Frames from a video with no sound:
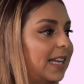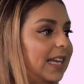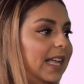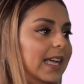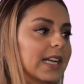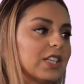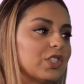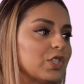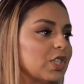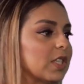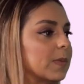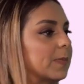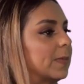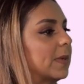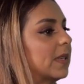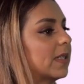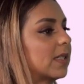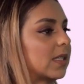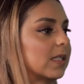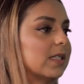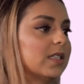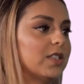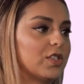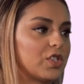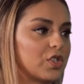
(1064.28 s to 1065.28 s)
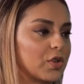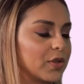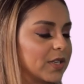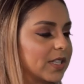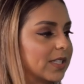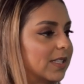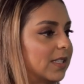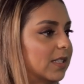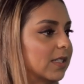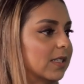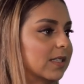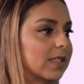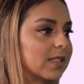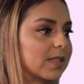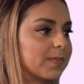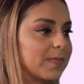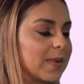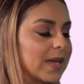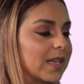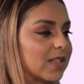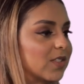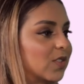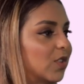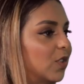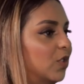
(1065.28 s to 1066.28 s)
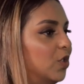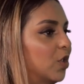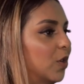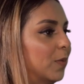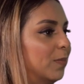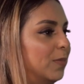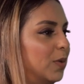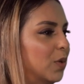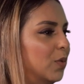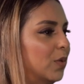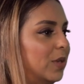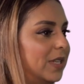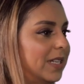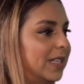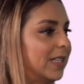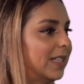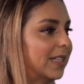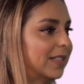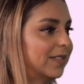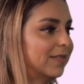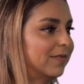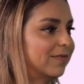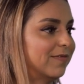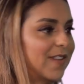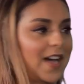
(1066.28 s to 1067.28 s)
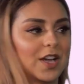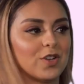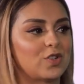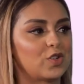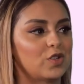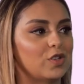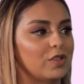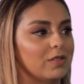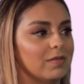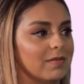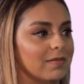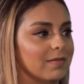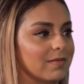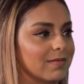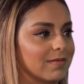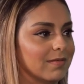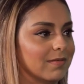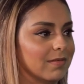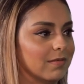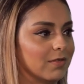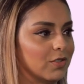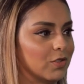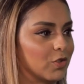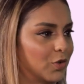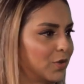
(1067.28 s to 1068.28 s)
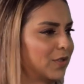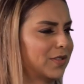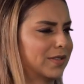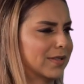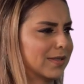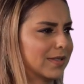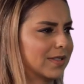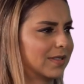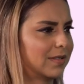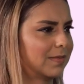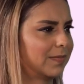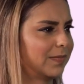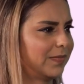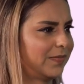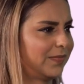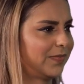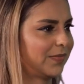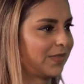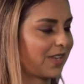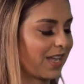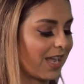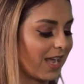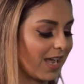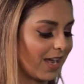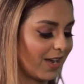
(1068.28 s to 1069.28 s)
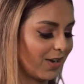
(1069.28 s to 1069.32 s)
are like just personal choices based on your beauty and fashion choices. Okay.